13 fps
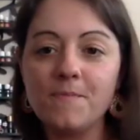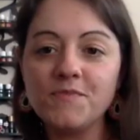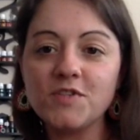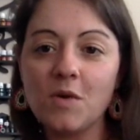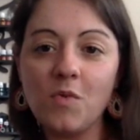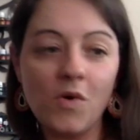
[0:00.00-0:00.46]

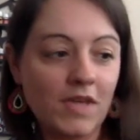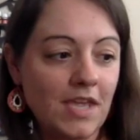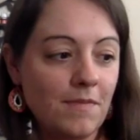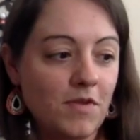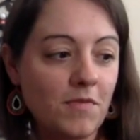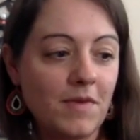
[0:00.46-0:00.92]
So I won't
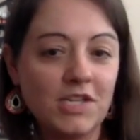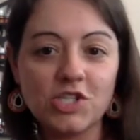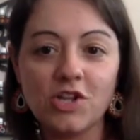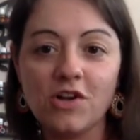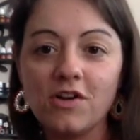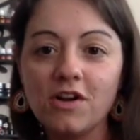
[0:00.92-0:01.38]
keep you much
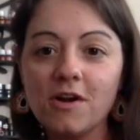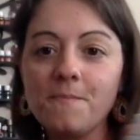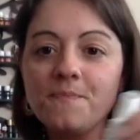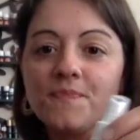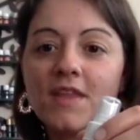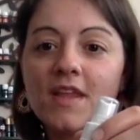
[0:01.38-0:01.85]
longer.
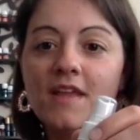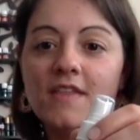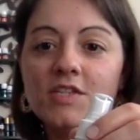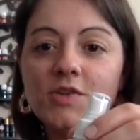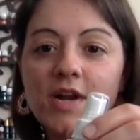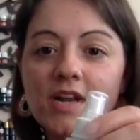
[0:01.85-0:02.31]

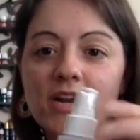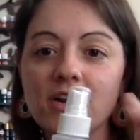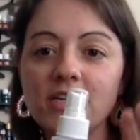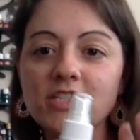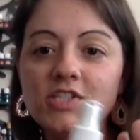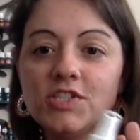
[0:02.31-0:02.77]
This right
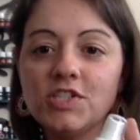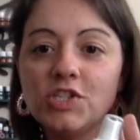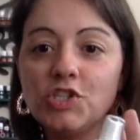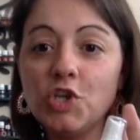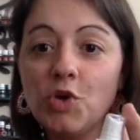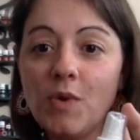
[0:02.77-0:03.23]
here is just a
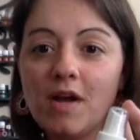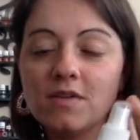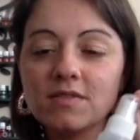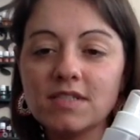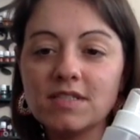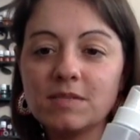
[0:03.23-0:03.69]

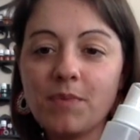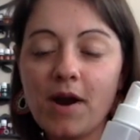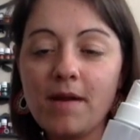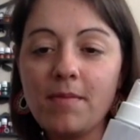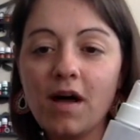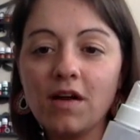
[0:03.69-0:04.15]
2-ounce
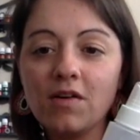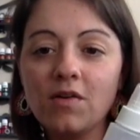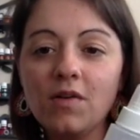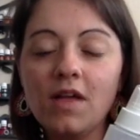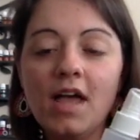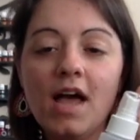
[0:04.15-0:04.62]
spray
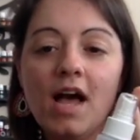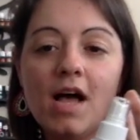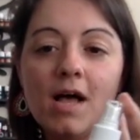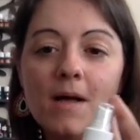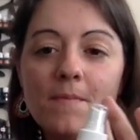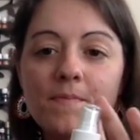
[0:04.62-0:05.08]
bottle.
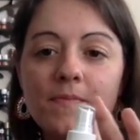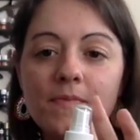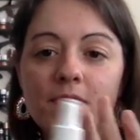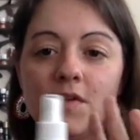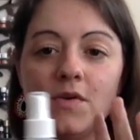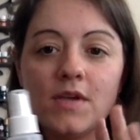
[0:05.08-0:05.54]

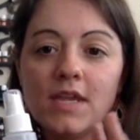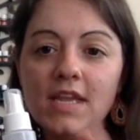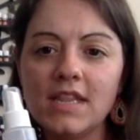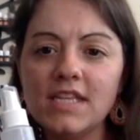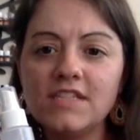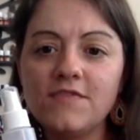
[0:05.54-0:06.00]
You can
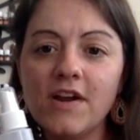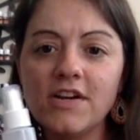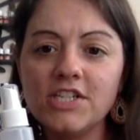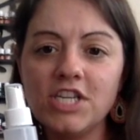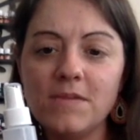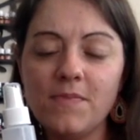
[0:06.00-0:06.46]
get these
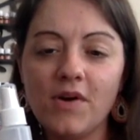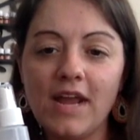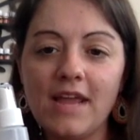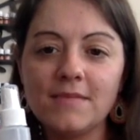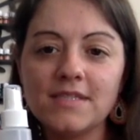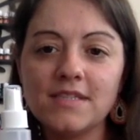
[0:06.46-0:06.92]
very cheap on
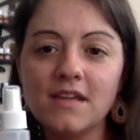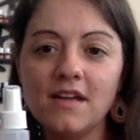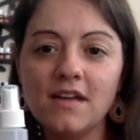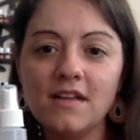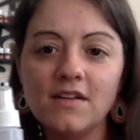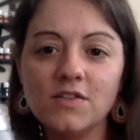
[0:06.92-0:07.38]

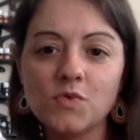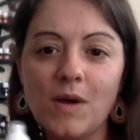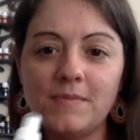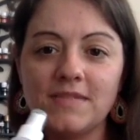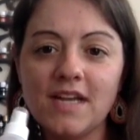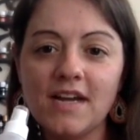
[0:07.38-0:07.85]
Amazon. There's
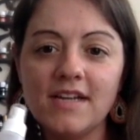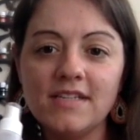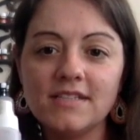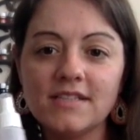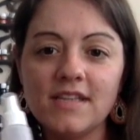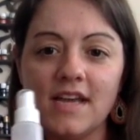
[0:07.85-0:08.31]

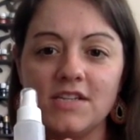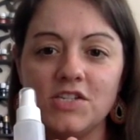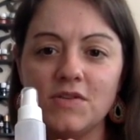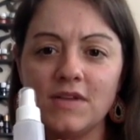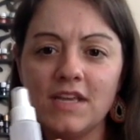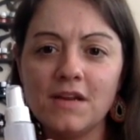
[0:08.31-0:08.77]
websites that
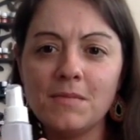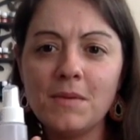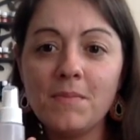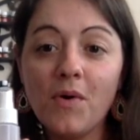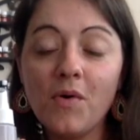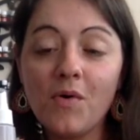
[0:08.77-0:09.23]
you can get them
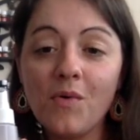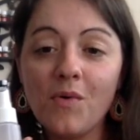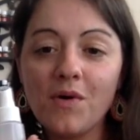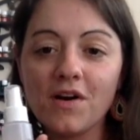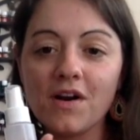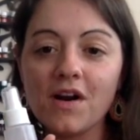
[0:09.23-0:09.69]
in bulk
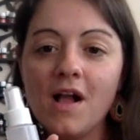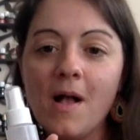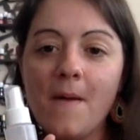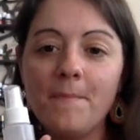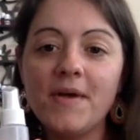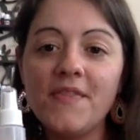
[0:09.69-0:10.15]
order.
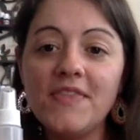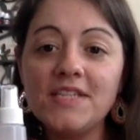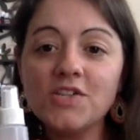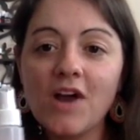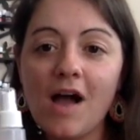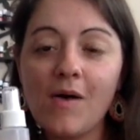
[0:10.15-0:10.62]
But
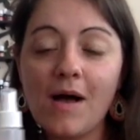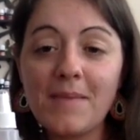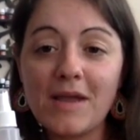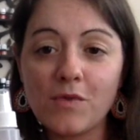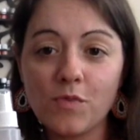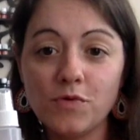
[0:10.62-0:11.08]
these are how I
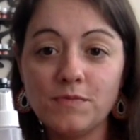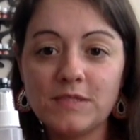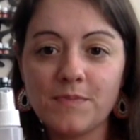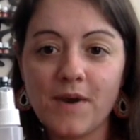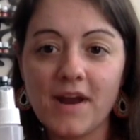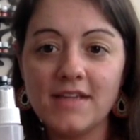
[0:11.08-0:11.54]
make room
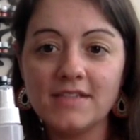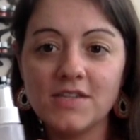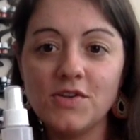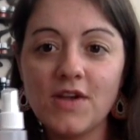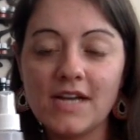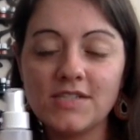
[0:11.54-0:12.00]
sprays. So
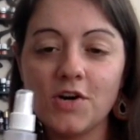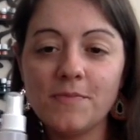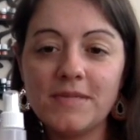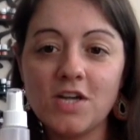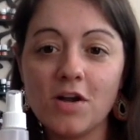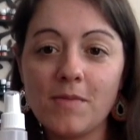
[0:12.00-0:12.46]
you guys heard
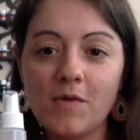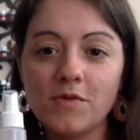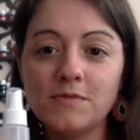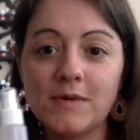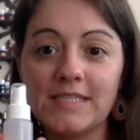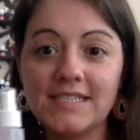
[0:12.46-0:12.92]
me talk about
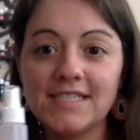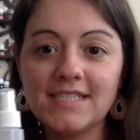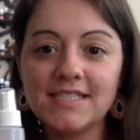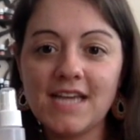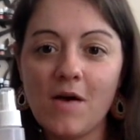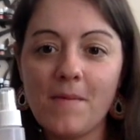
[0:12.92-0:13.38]
room sprays. This
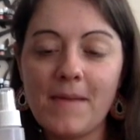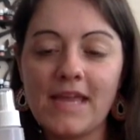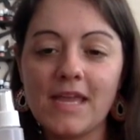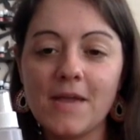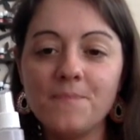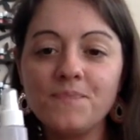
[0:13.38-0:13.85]
is how I
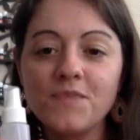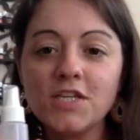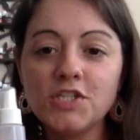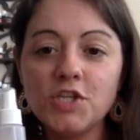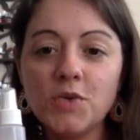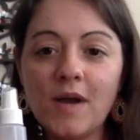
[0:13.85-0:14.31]
make it.
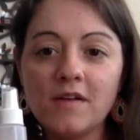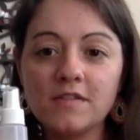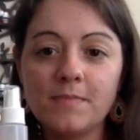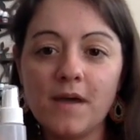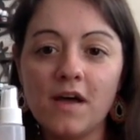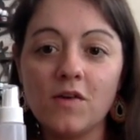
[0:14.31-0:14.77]

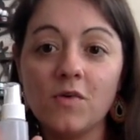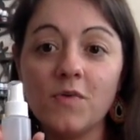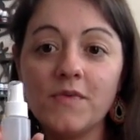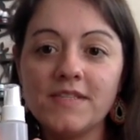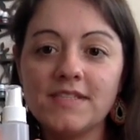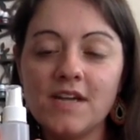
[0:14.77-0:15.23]
2-ounce bottle.
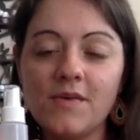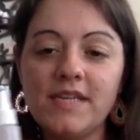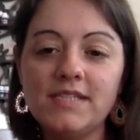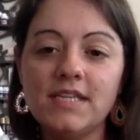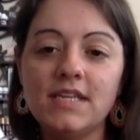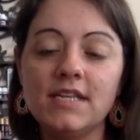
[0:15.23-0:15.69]
This is how
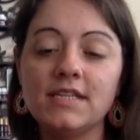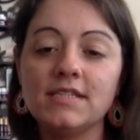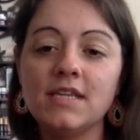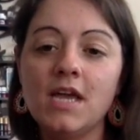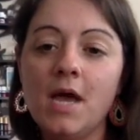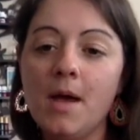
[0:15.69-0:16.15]
easy it is.
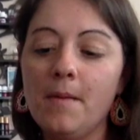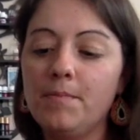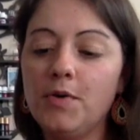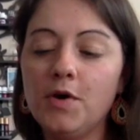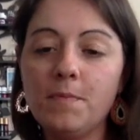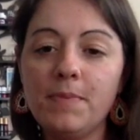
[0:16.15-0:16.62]

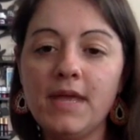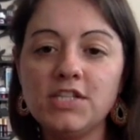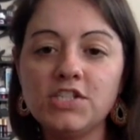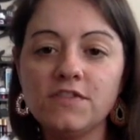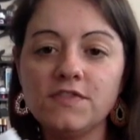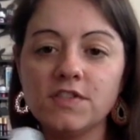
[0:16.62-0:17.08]
Put a
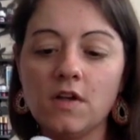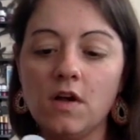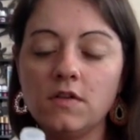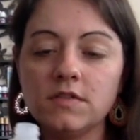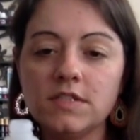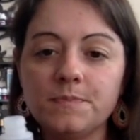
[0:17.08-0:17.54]
pinch of
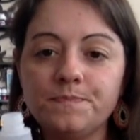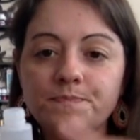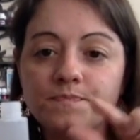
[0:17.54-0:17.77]
salt